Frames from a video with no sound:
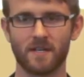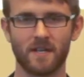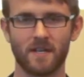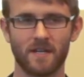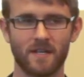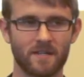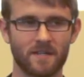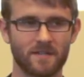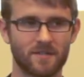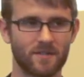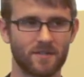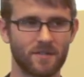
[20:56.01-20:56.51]
It
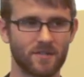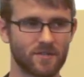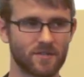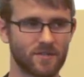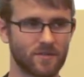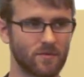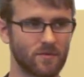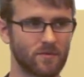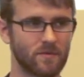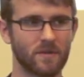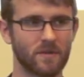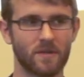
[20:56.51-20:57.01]
doesn't just
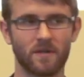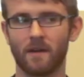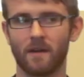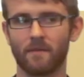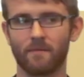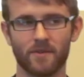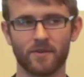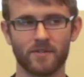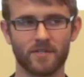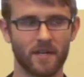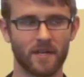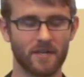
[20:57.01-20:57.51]
store
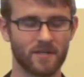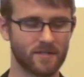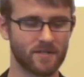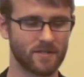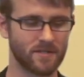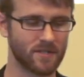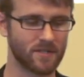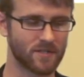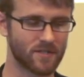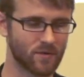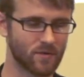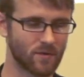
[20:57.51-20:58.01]
conversations.
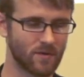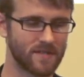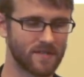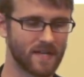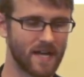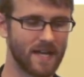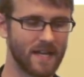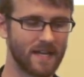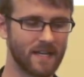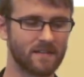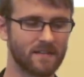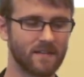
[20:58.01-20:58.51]
It stores
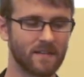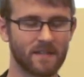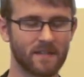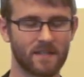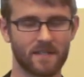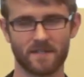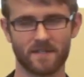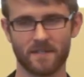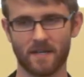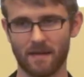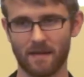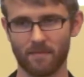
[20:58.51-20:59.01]
anything that's
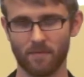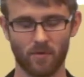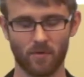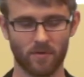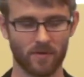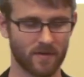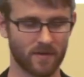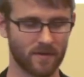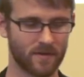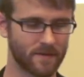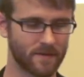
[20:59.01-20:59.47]
time ordered,